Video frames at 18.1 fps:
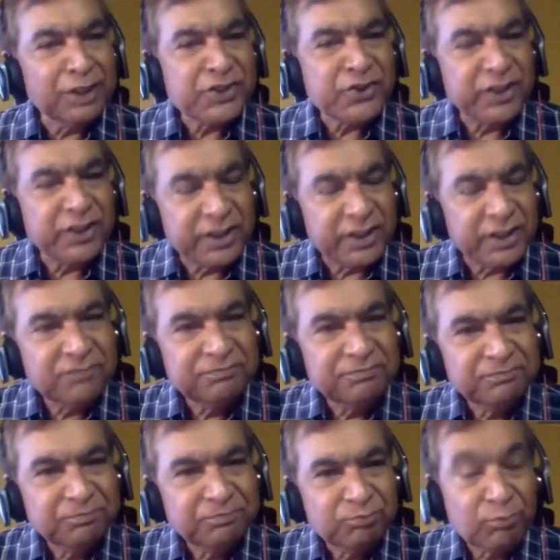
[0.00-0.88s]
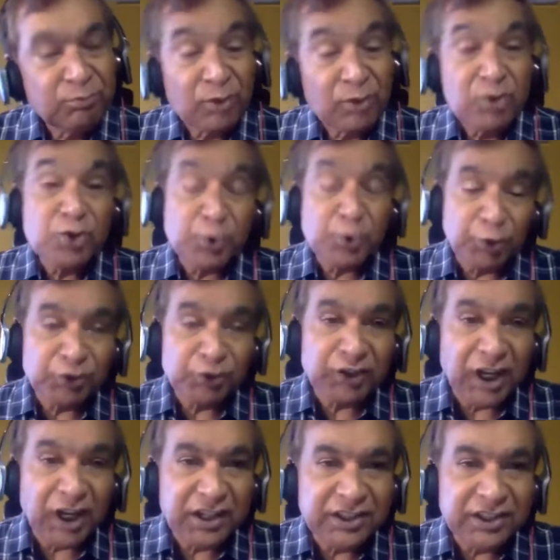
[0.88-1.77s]
state. So was
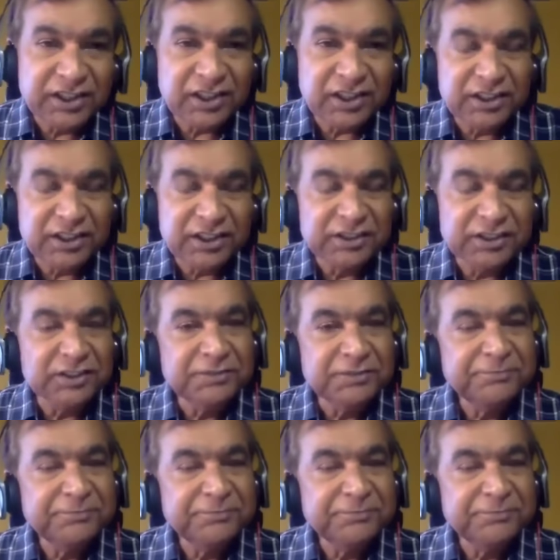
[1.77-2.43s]
Gandhi earlier.